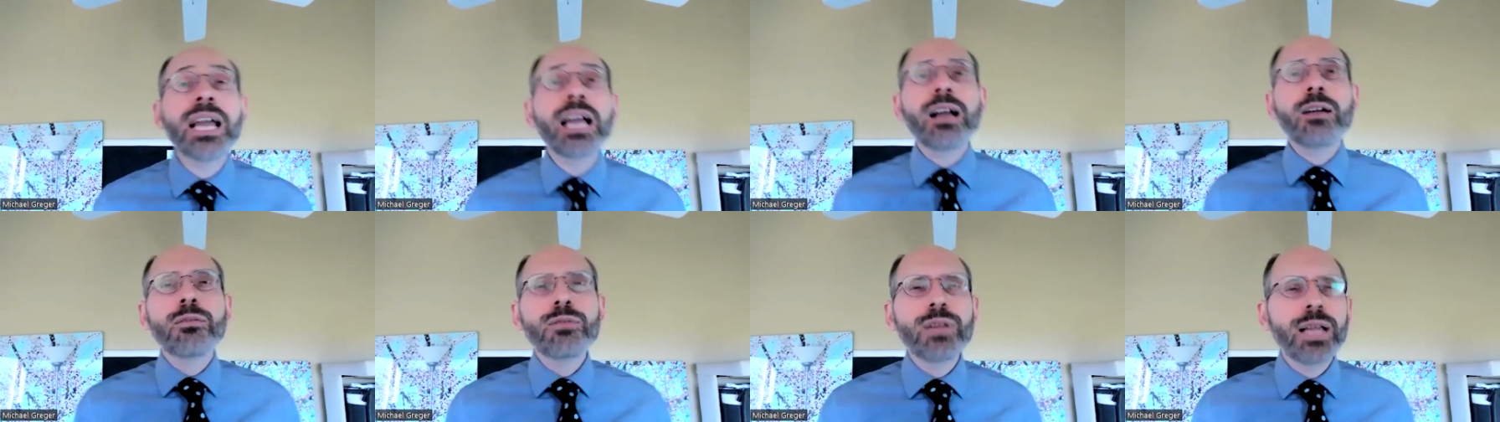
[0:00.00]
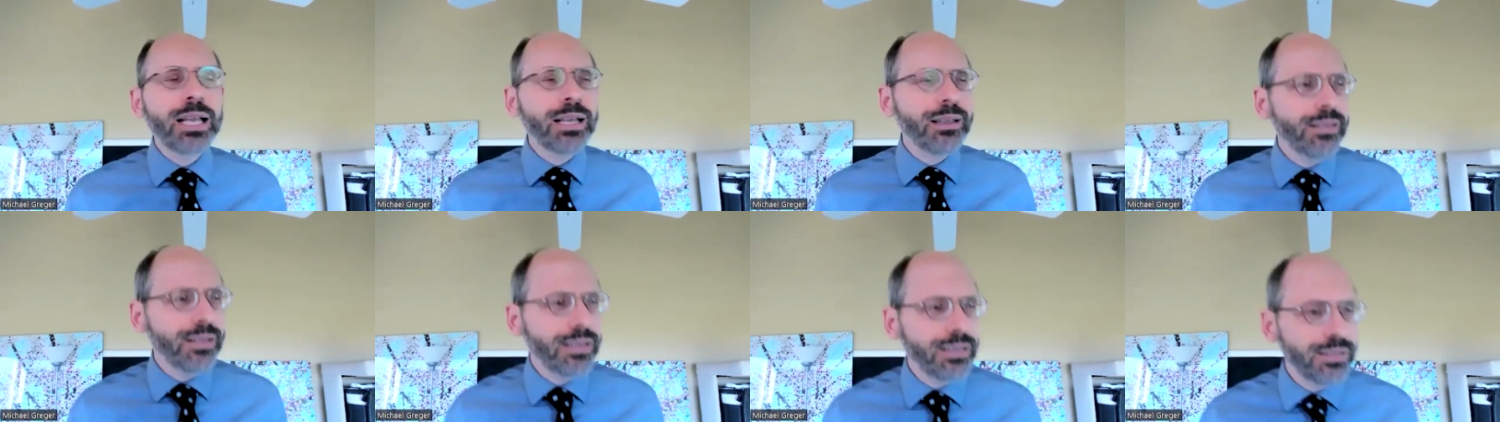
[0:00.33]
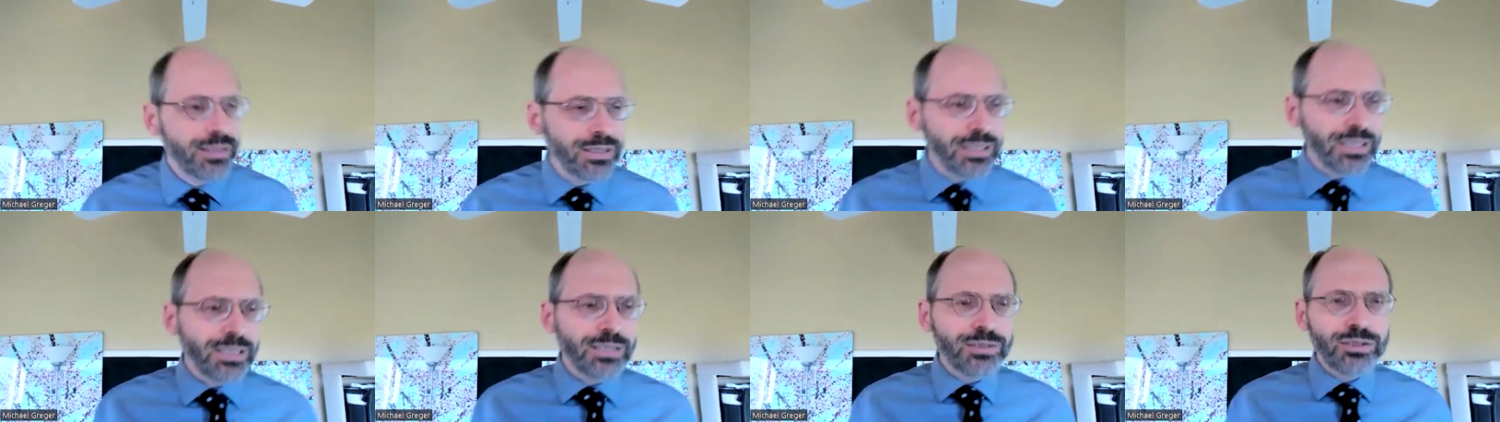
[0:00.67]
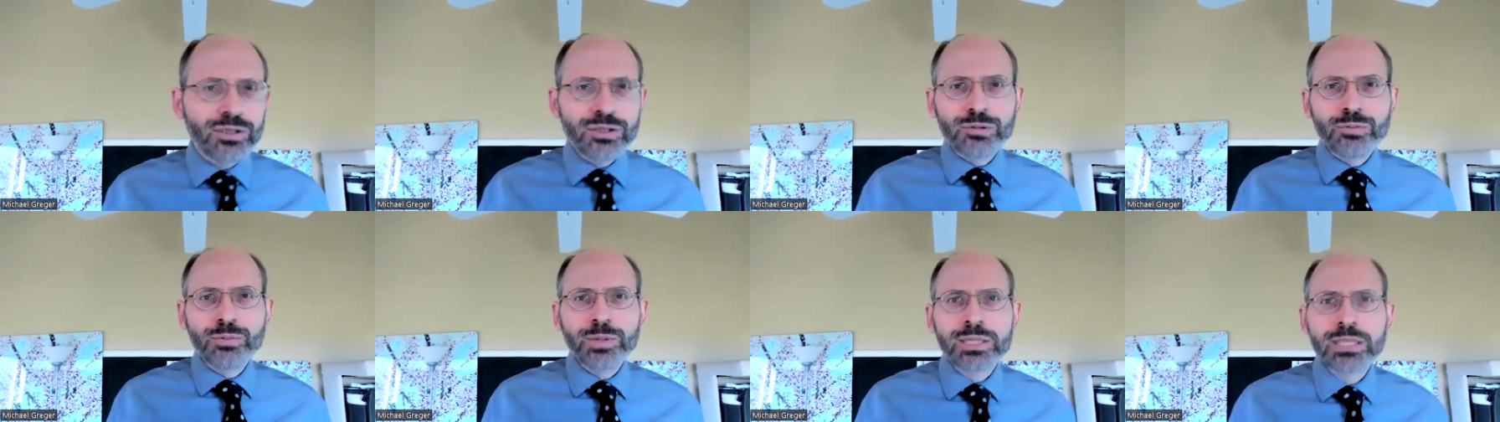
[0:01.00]
like this, just
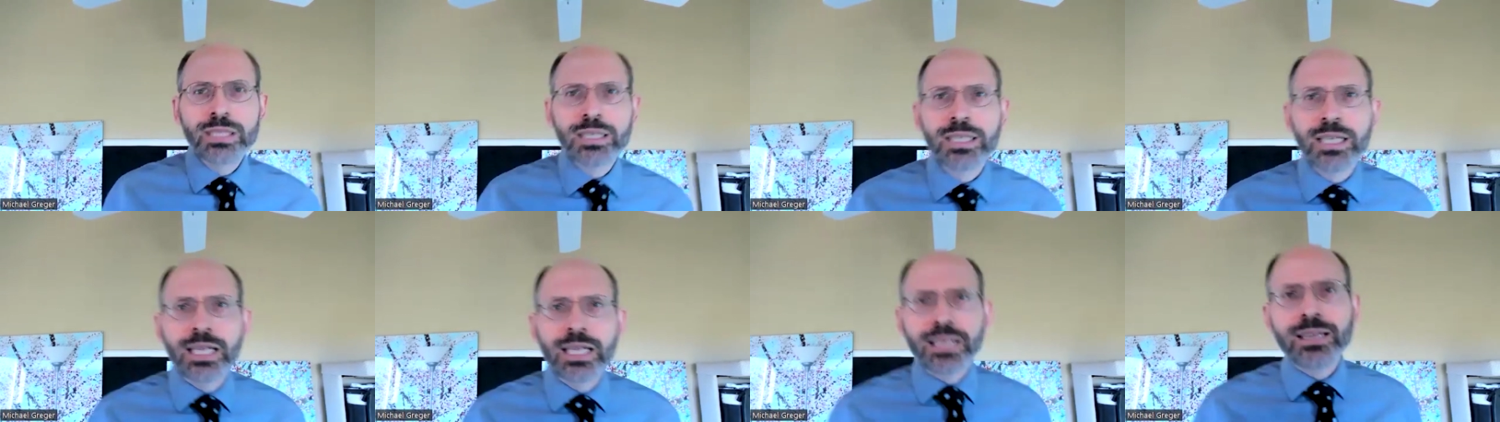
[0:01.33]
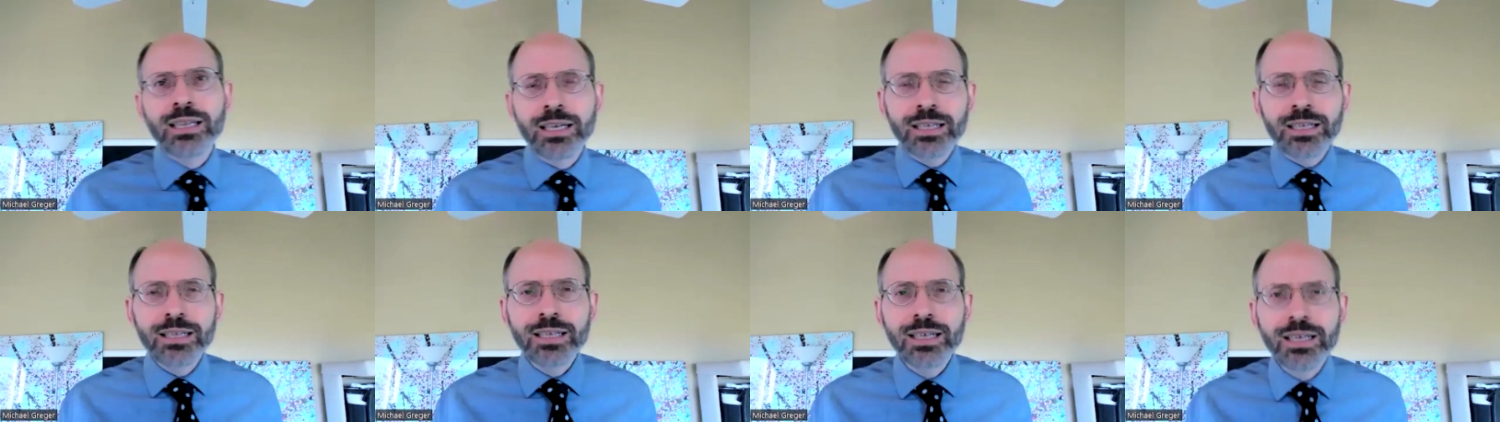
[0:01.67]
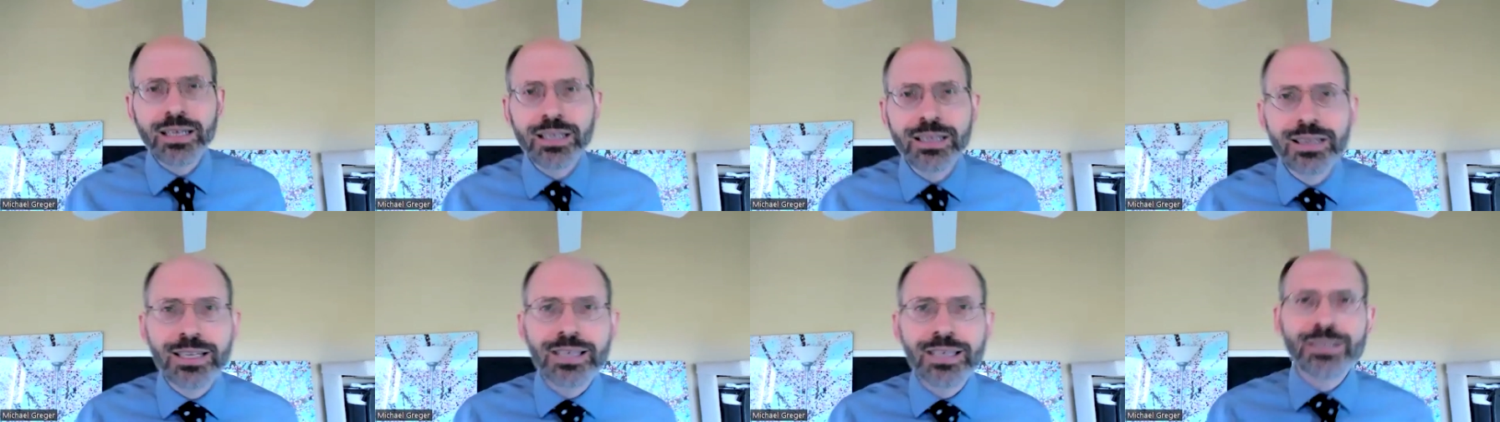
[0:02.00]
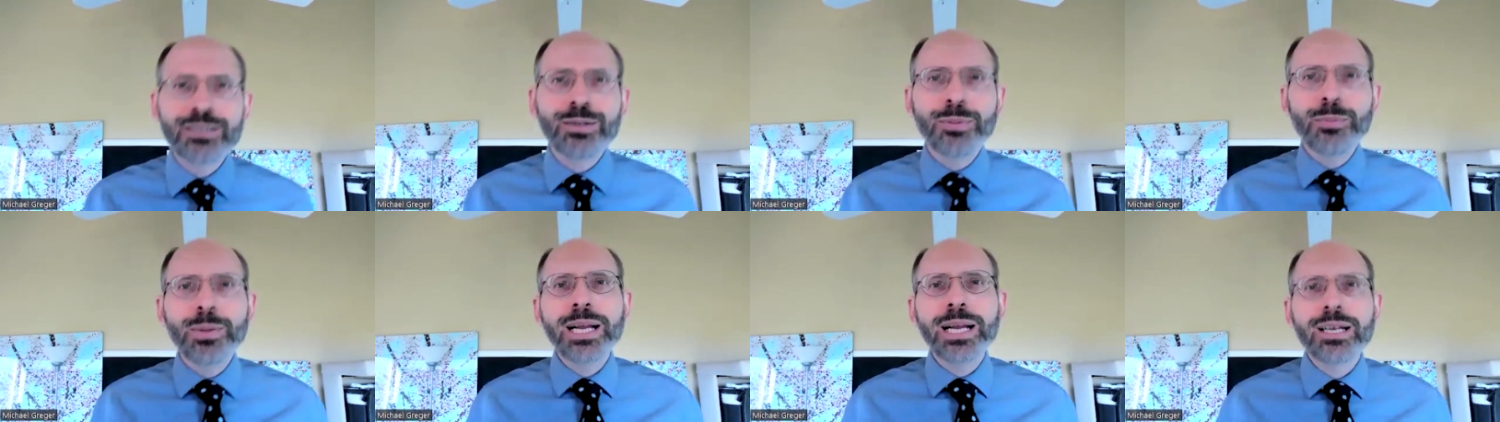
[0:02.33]
recently, like the
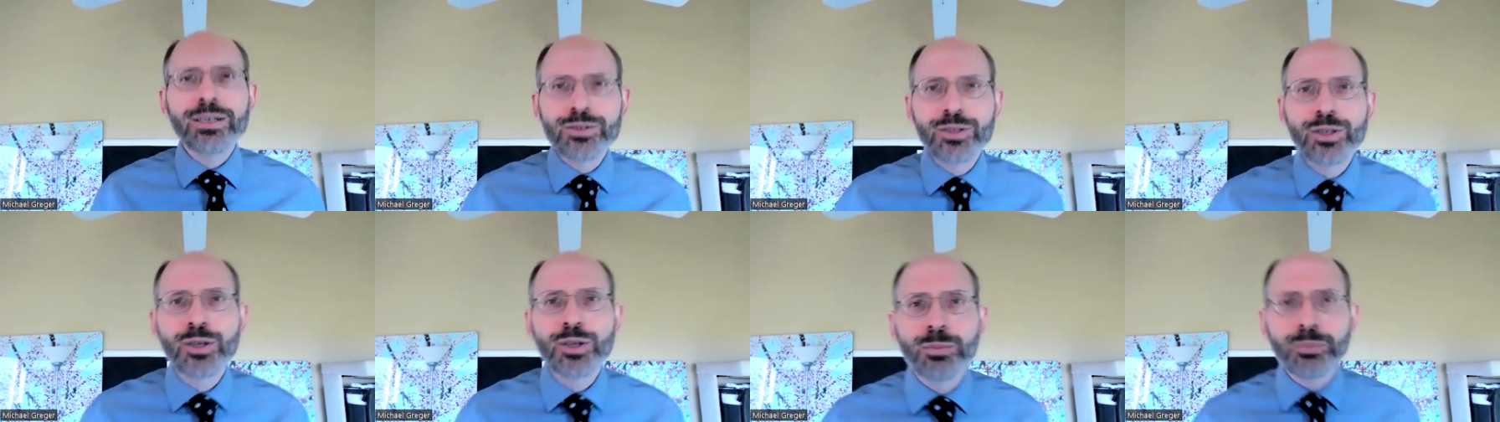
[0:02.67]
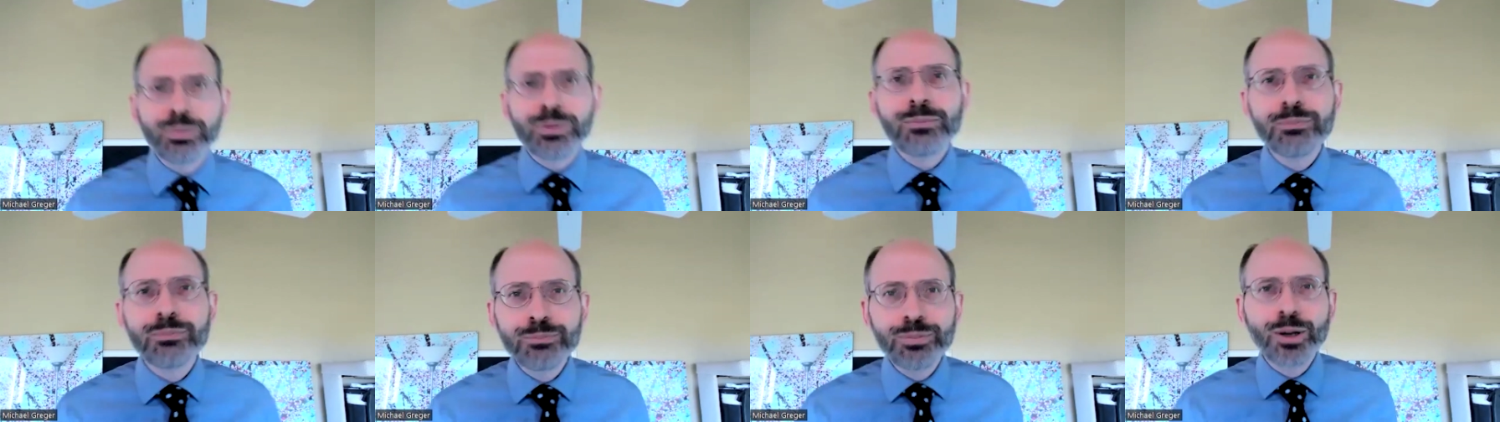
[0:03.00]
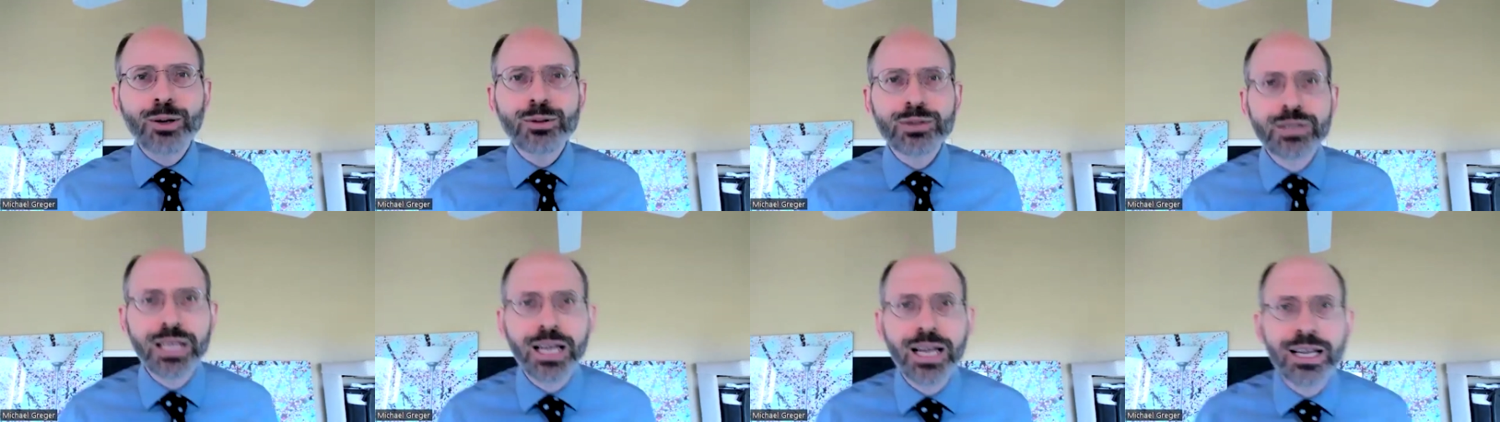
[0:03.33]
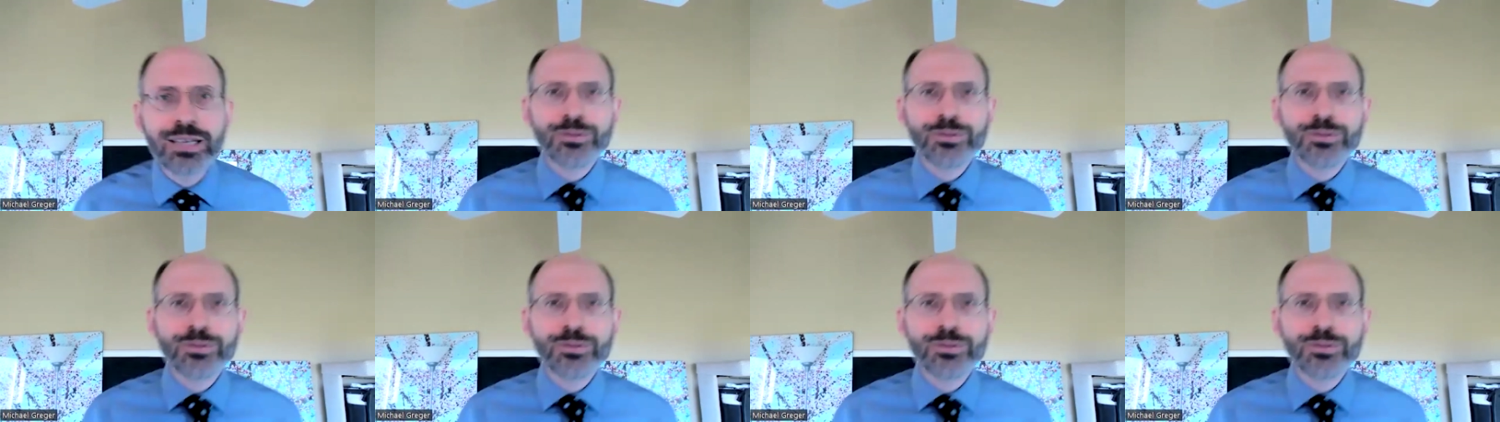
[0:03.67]
tomato soup protest, right?